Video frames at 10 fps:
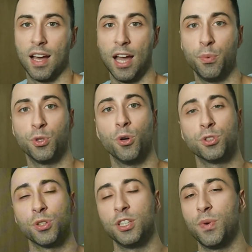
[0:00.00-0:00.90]
I would
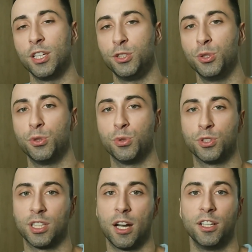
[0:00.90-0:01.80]
also advise you to
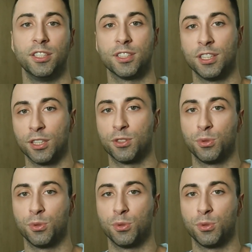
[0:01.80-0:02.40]
start listening